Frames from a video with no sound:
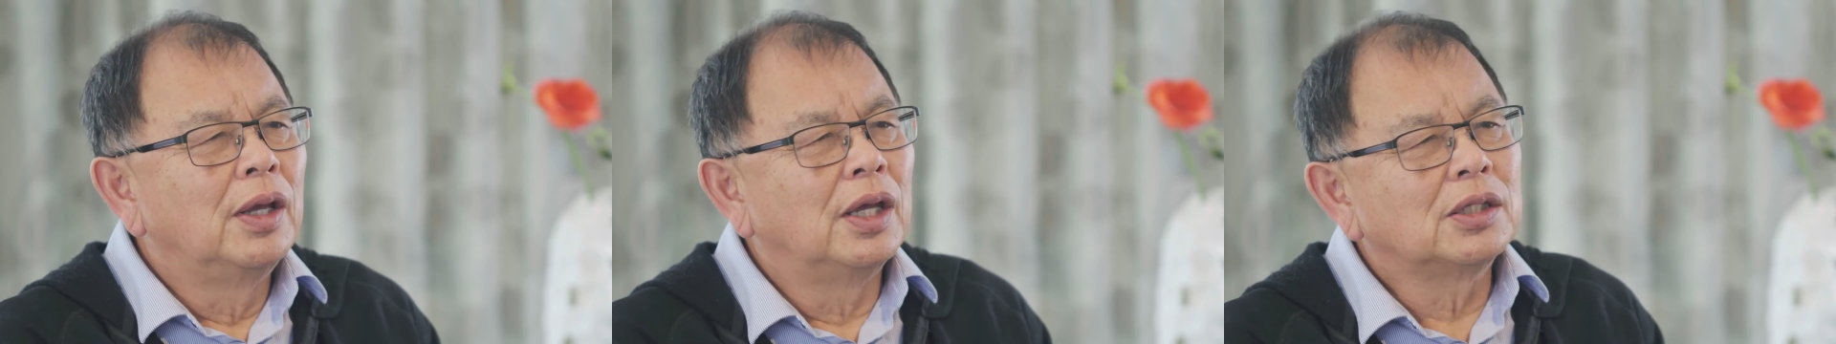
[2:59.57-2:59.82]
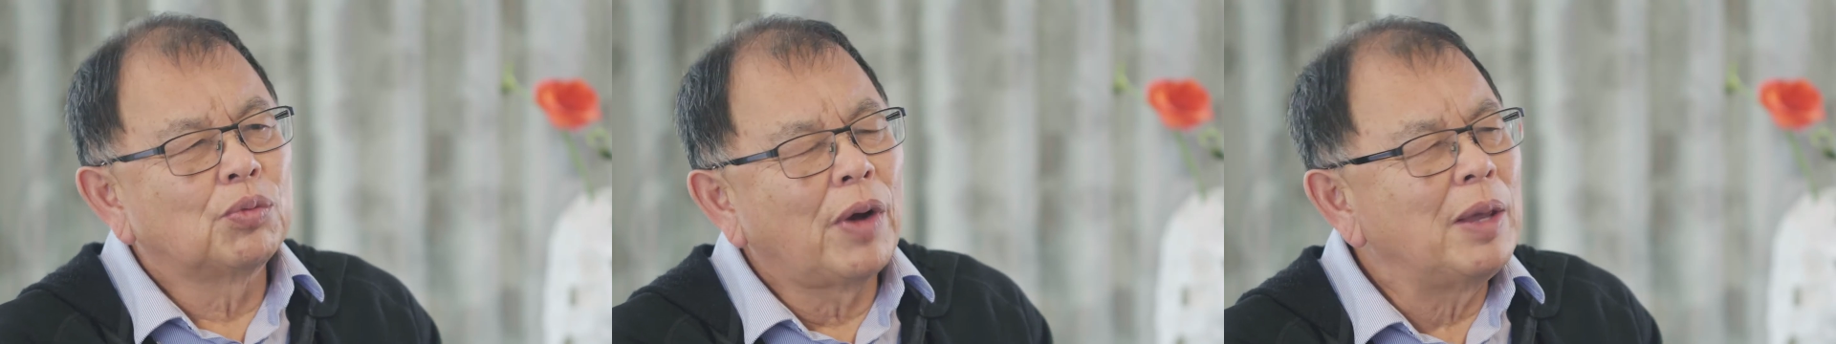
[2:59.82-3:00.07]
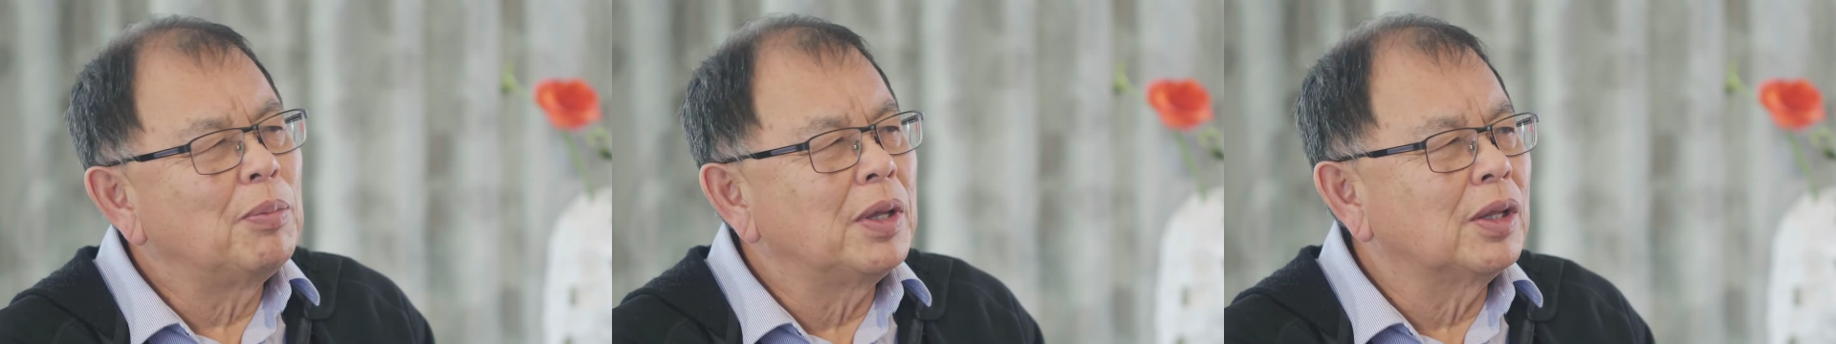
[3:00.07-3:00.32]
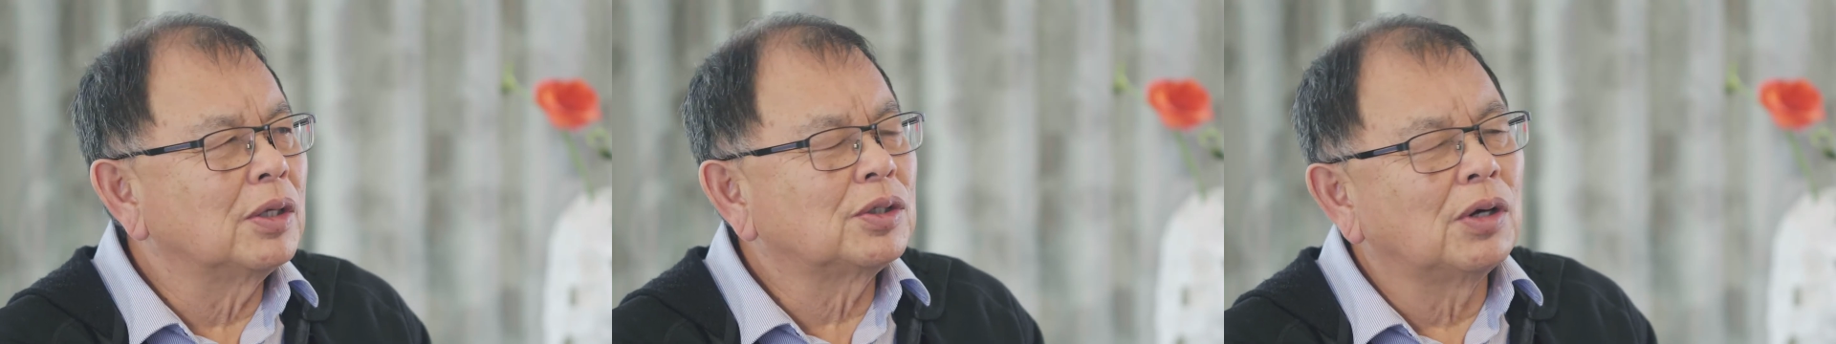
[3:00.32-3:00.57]
It's way
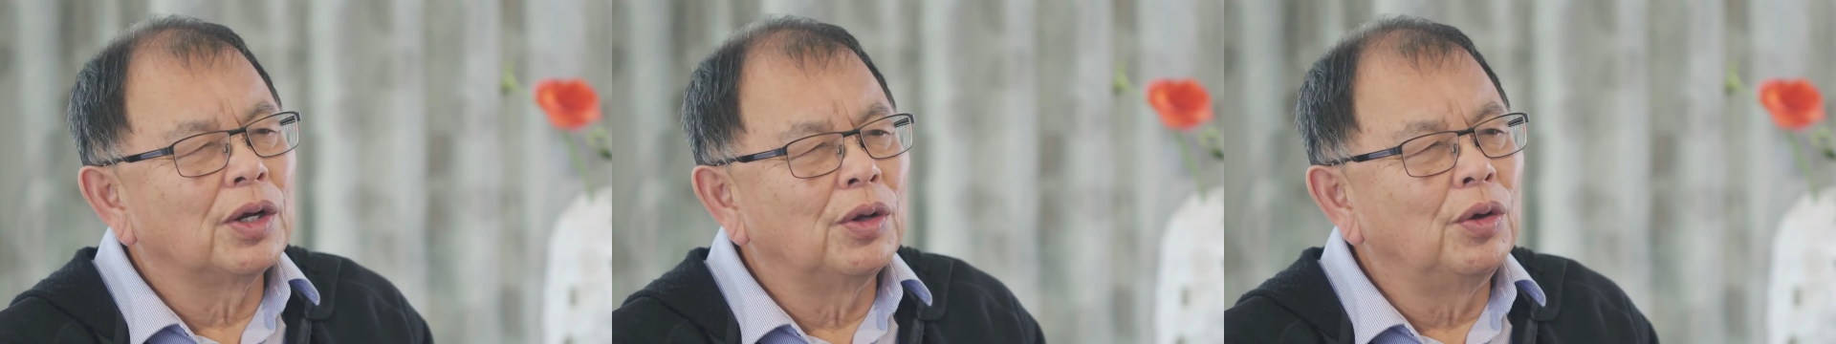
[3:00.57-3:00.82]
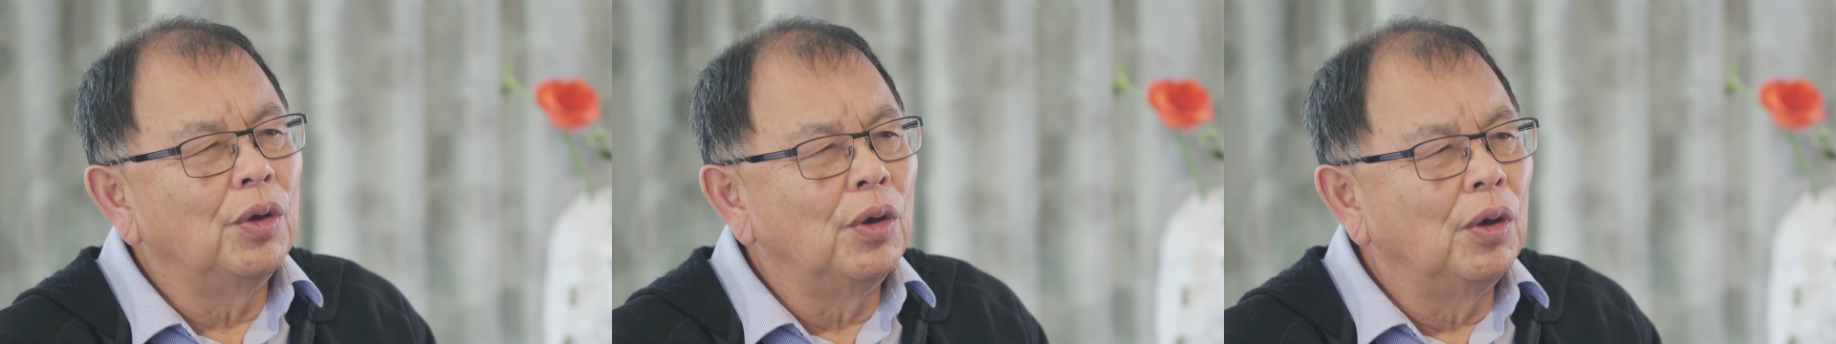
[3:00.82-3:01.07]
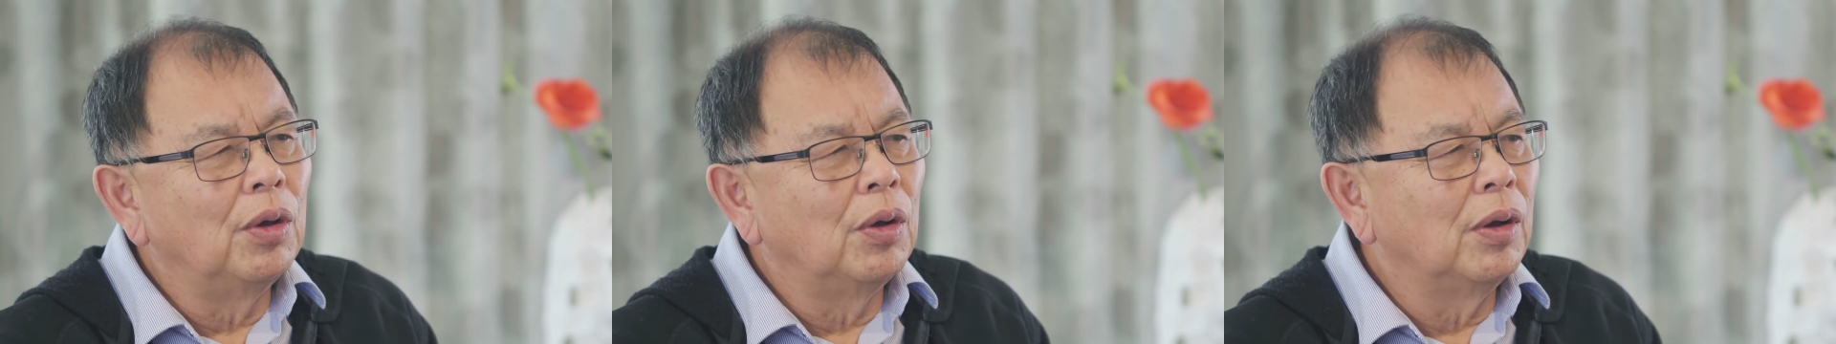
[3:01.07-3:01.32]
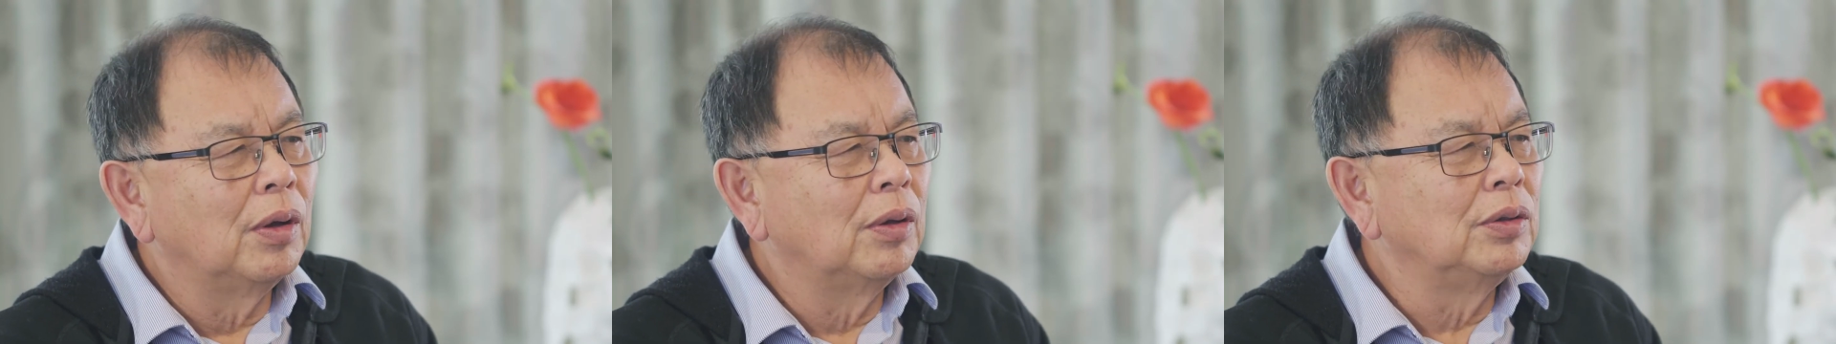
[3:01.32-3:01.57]
better than trying to
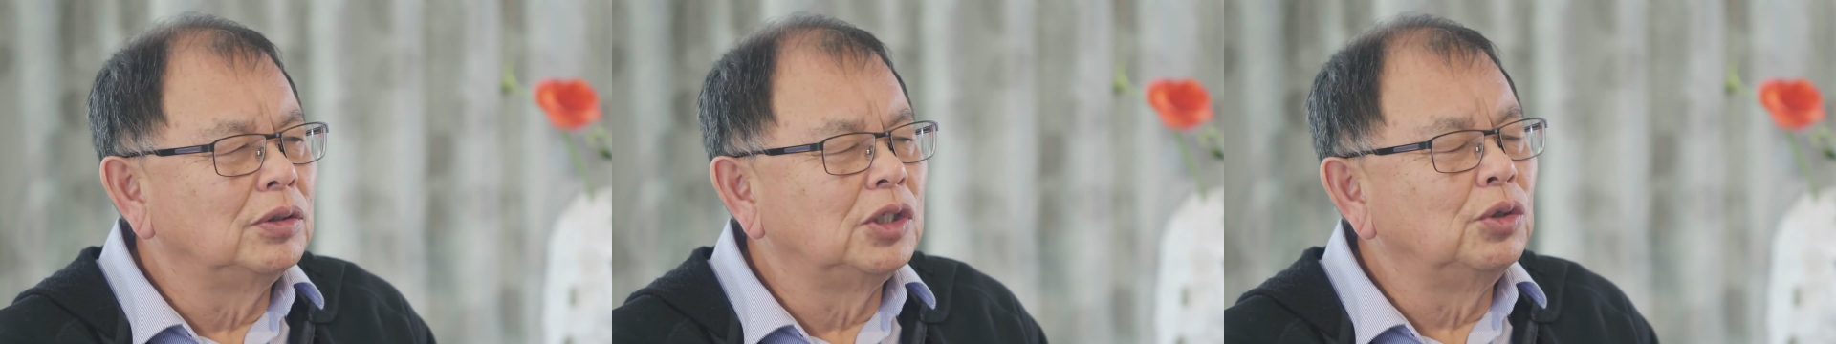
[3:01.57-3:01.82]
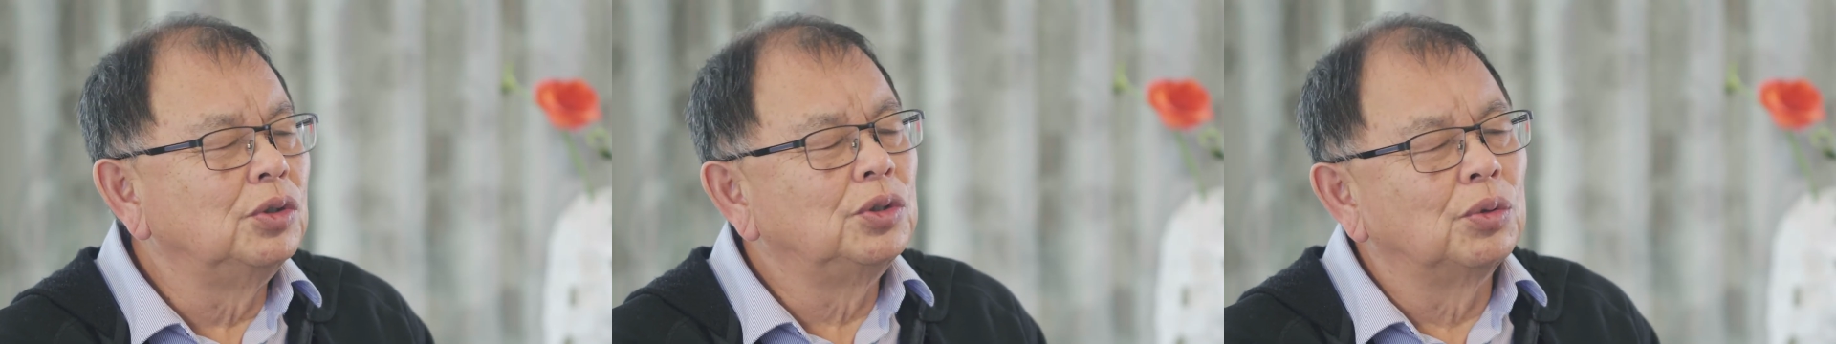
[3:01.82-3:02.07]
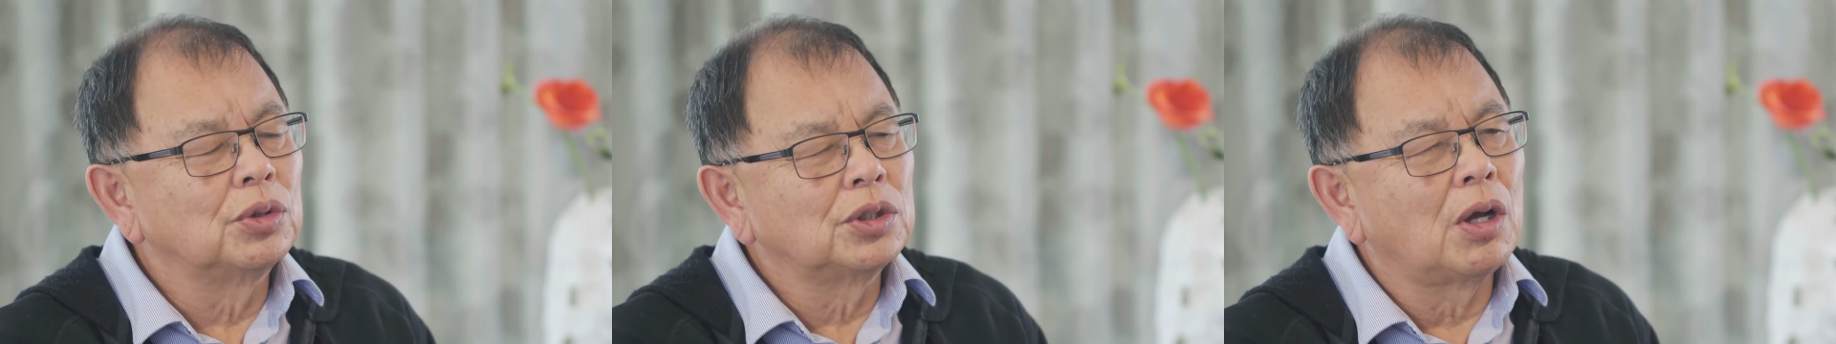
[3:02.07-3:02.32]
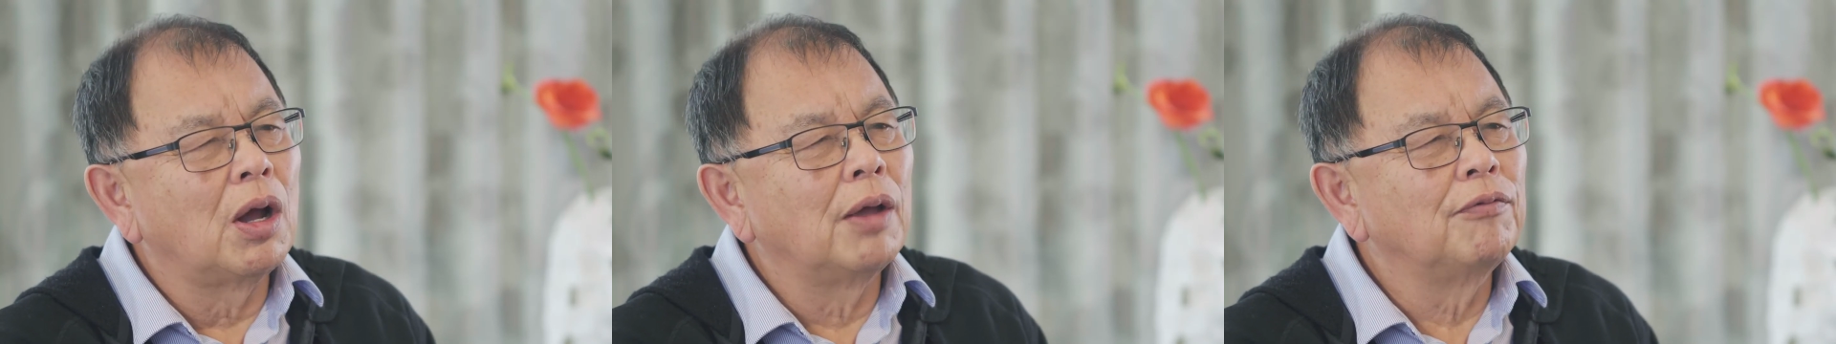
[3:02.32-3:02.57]
use your
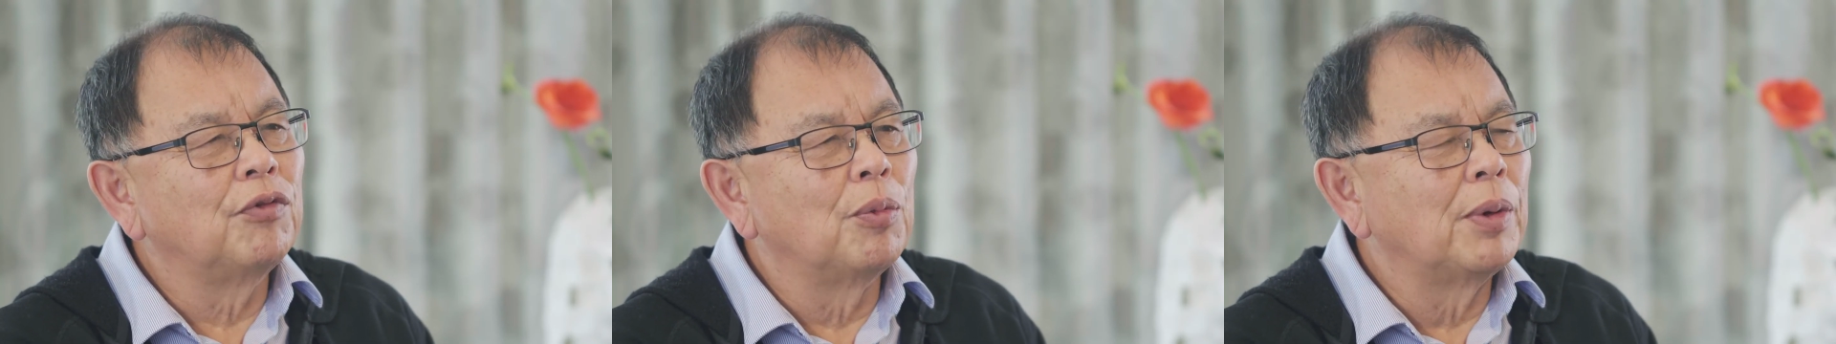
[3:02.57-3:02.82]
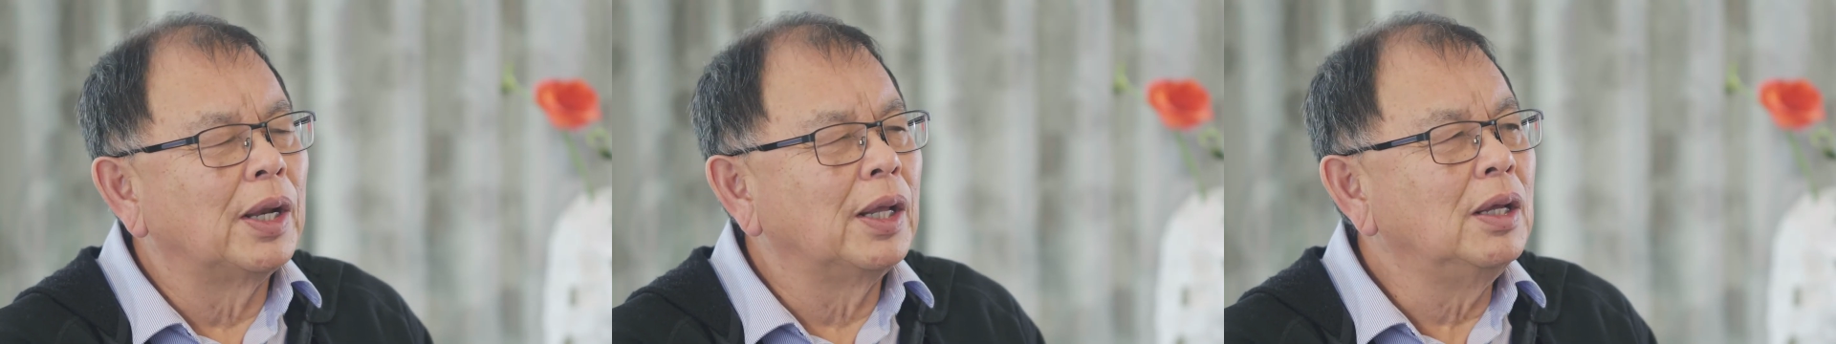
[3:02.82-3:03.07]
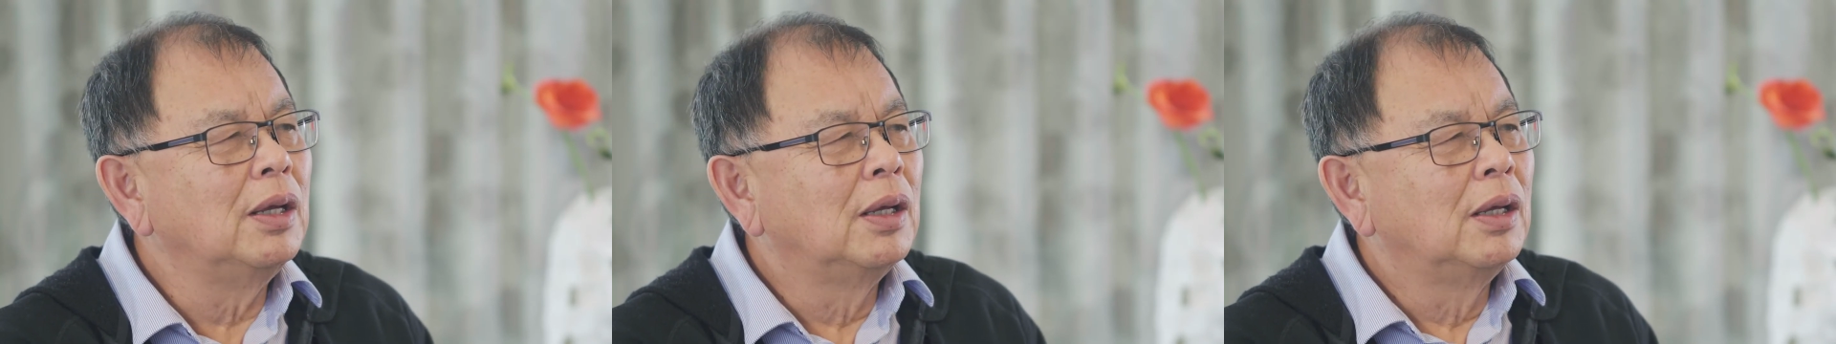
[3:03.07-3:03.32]
time for money